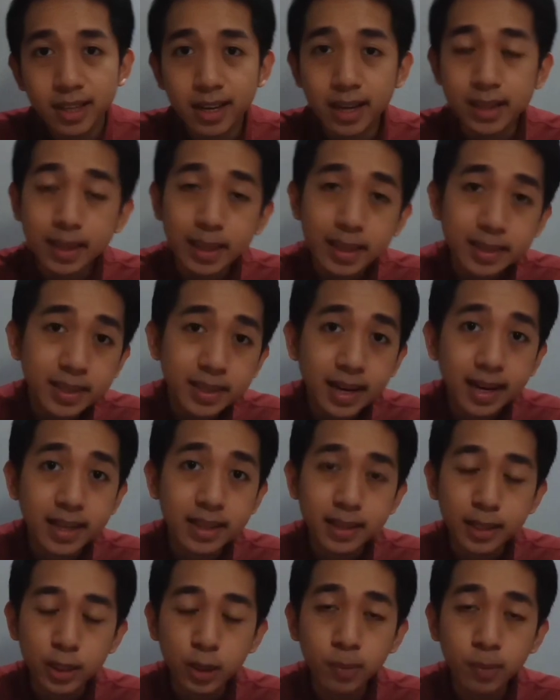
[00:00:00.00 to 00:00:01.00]
at least
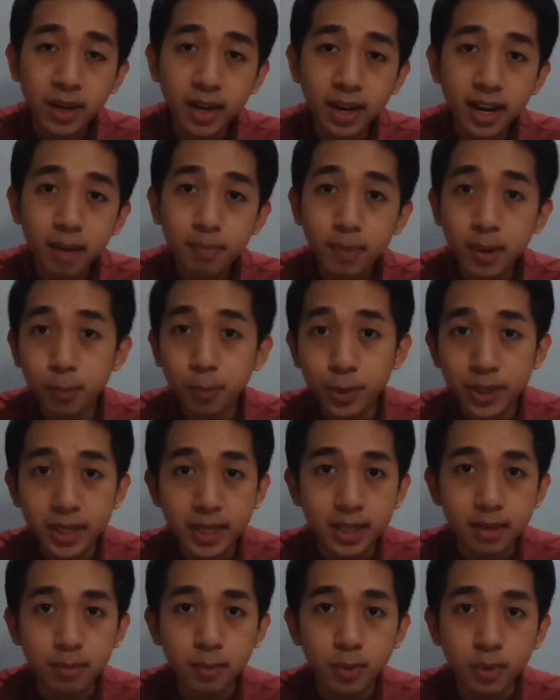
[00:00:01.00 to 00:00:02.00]
kahit dito man lang
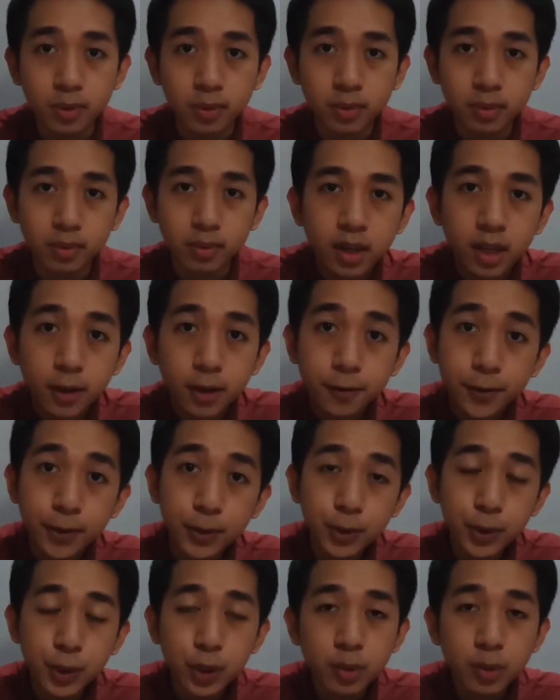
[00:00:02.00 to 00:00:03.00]
pagbutihin mo.
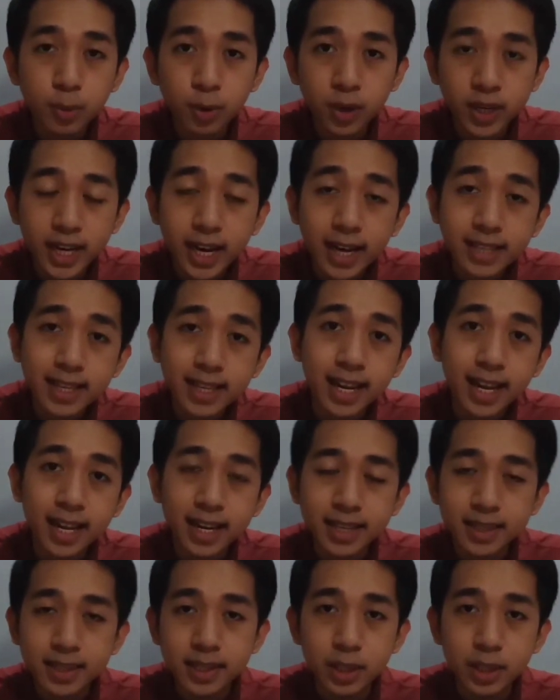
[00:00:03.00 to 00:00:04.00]
Future mo ang
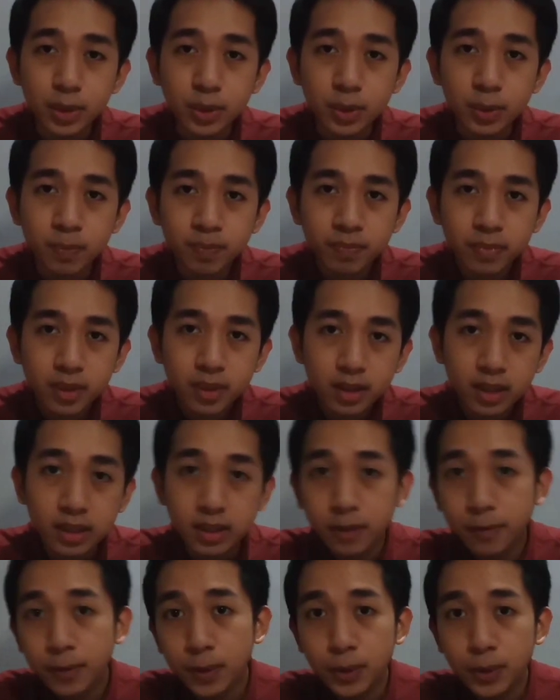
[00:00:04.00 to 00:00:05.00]
nakasalalay dito,
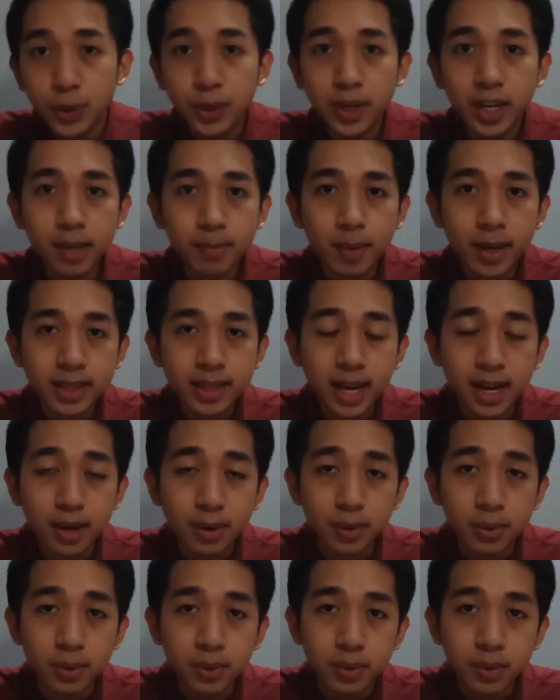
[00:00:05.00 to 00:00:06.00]
hindi future ng ibang
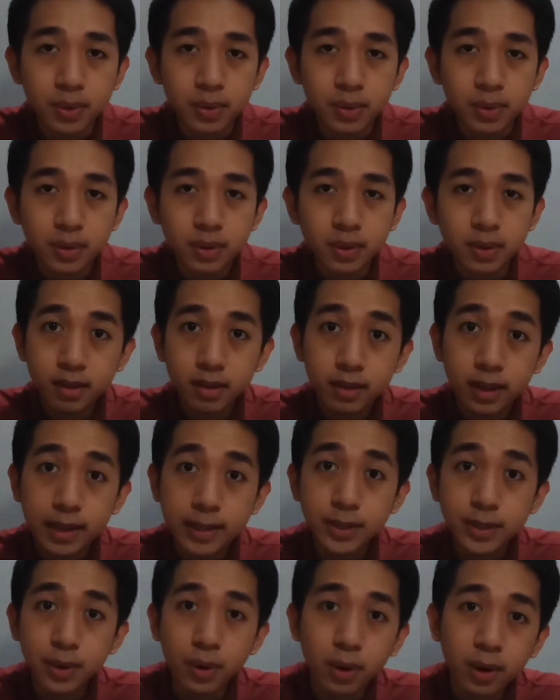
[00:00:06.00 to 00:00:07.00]
tao.
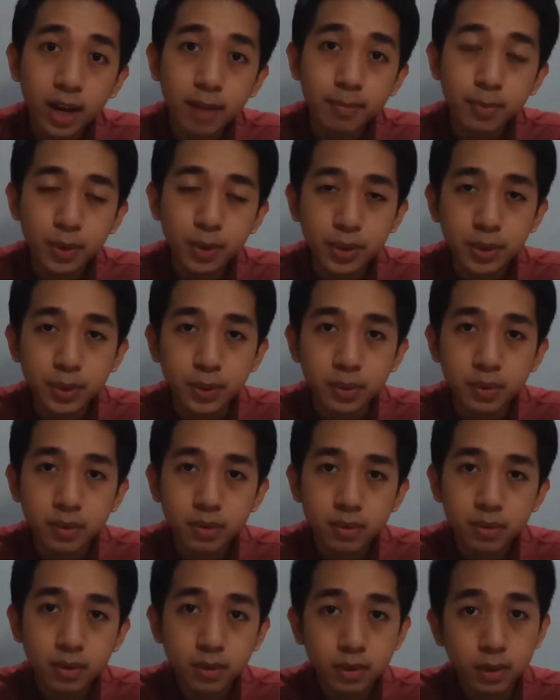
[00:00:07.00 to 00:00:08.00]
It's all up to you,
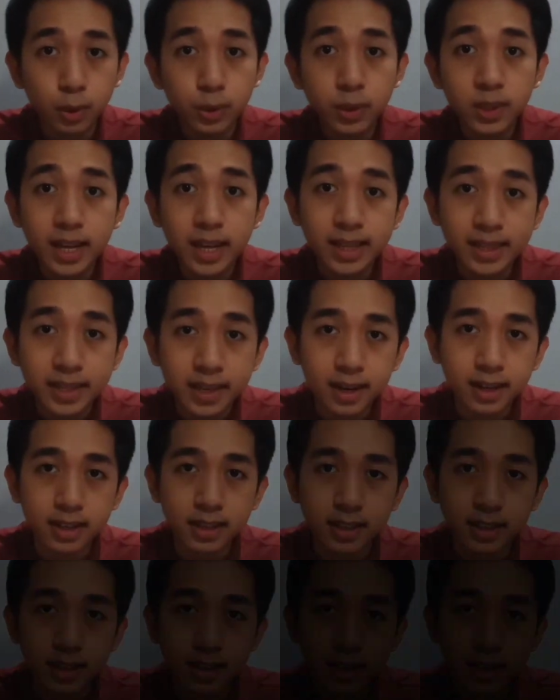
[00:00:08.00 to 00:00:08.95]
so study hard.